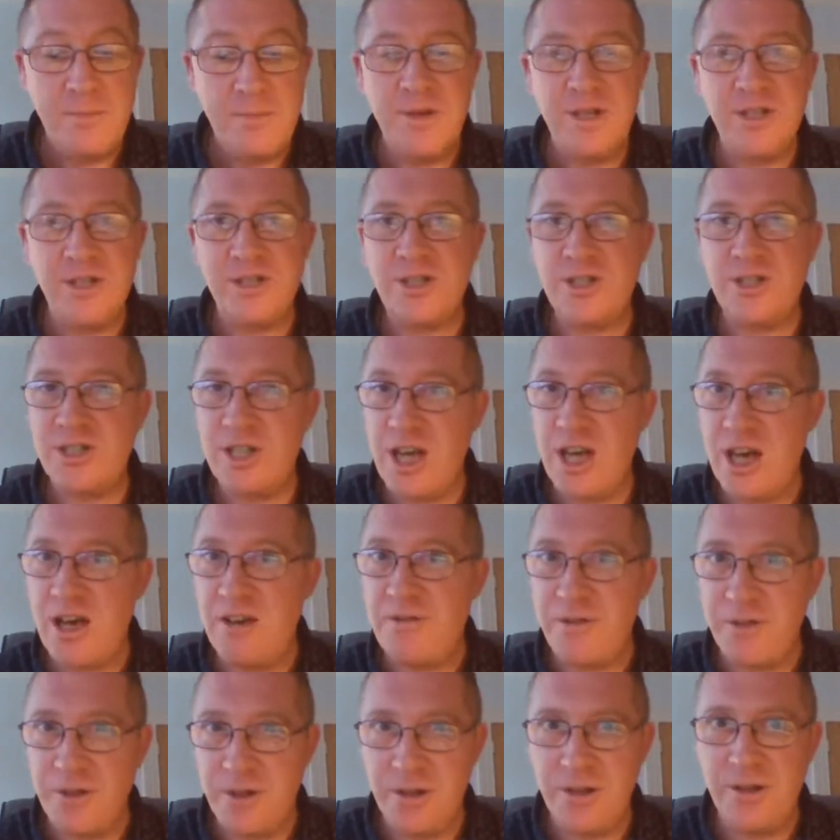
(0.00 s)
but
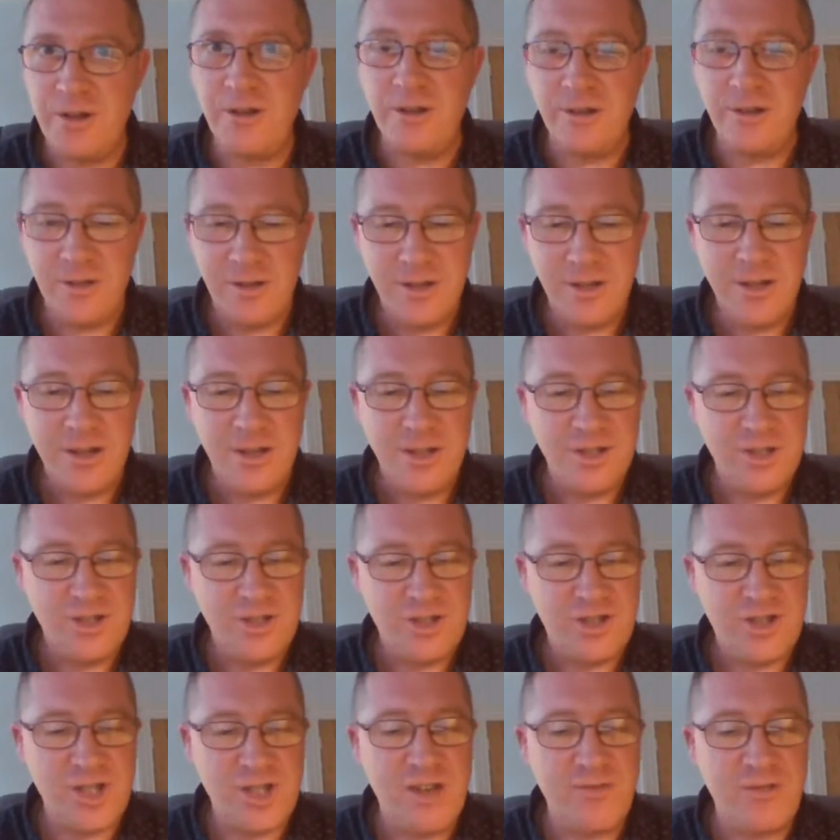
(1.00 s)

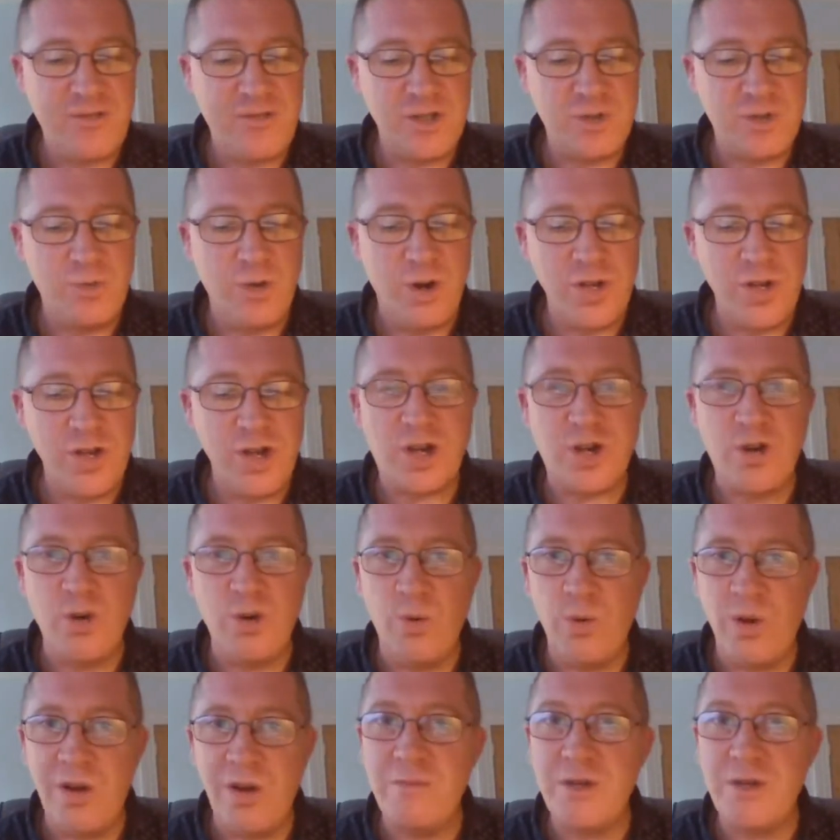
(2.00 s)
7's what you
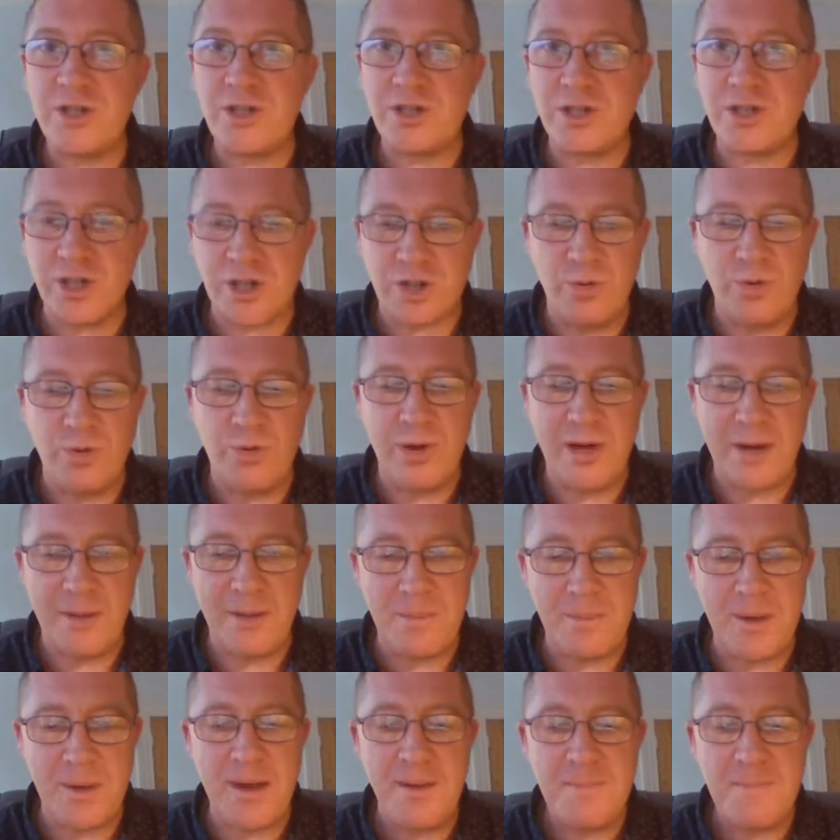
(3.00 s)
call a mystical
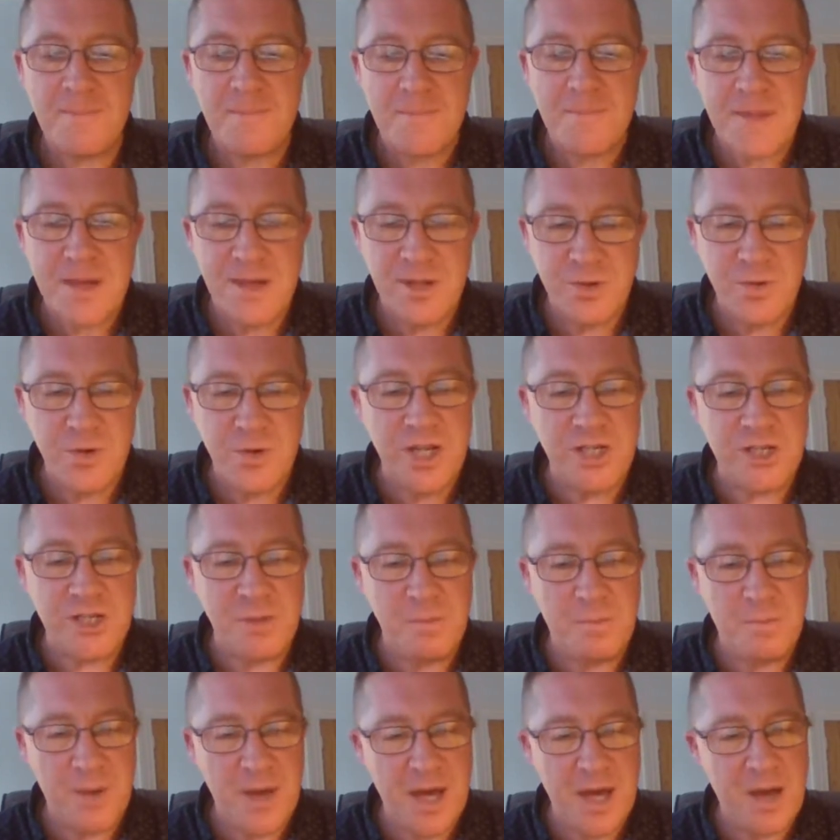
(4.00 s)
number, the
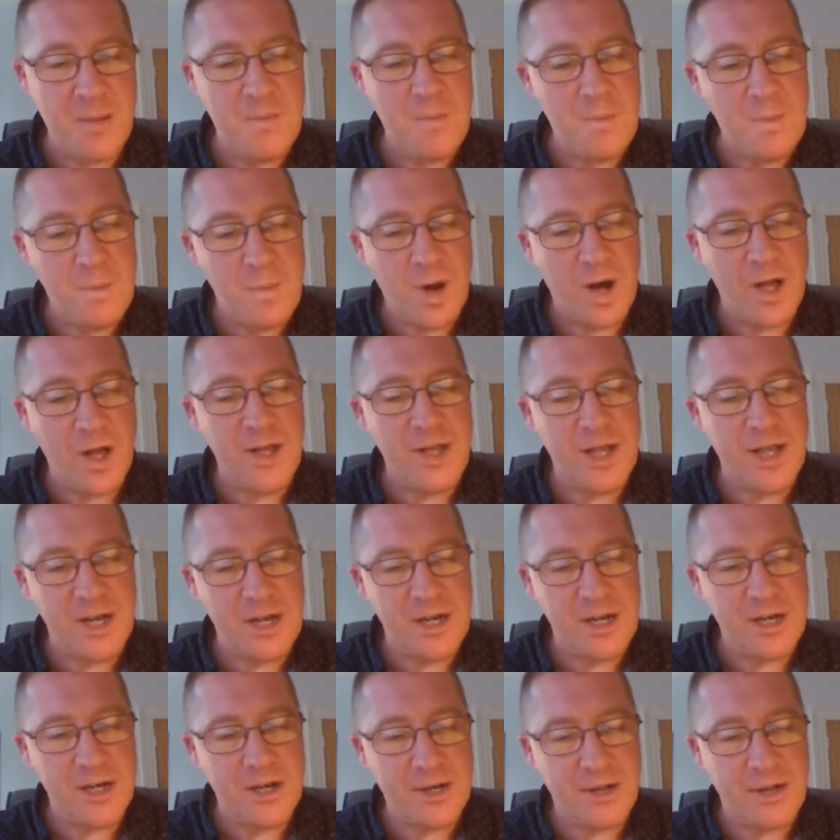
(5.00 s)
reason being
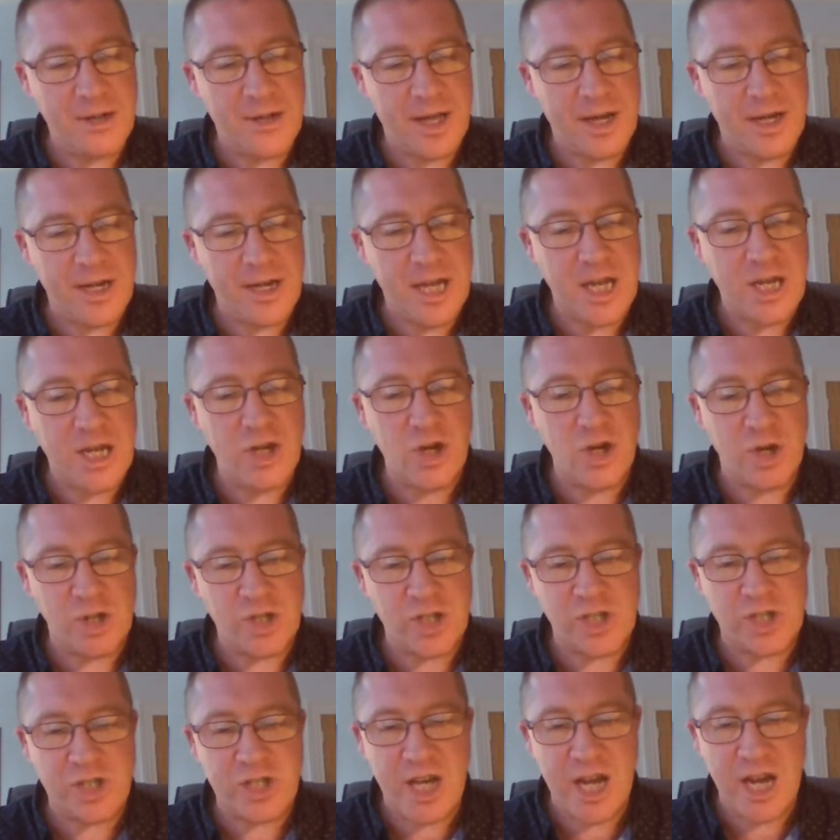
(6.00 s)
one that need not
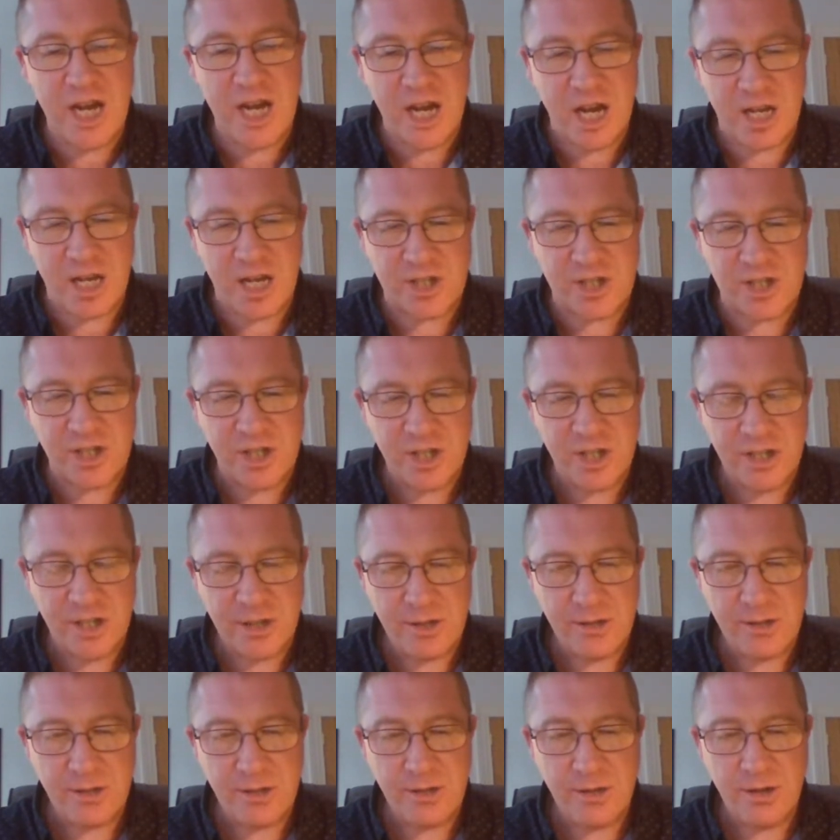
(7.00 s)
detain us.
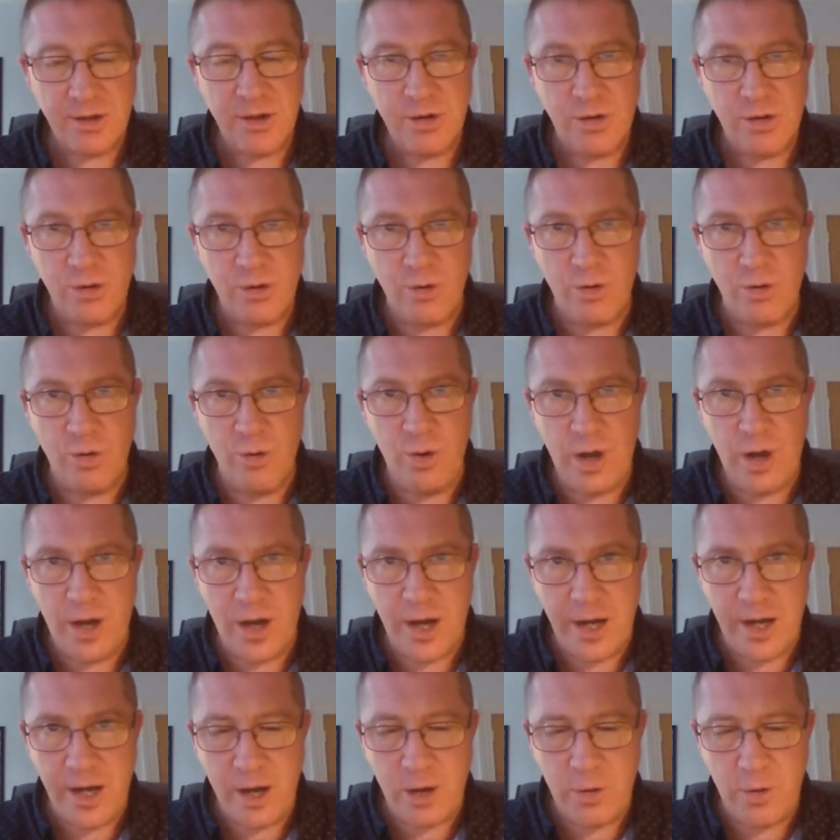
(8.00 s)
All
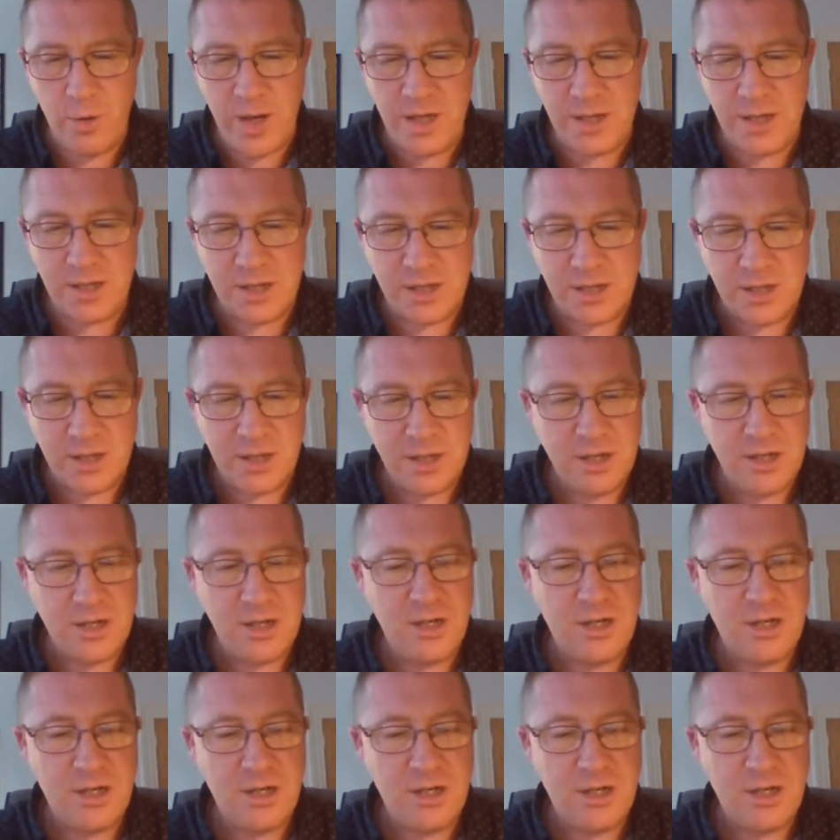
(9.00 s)
I know is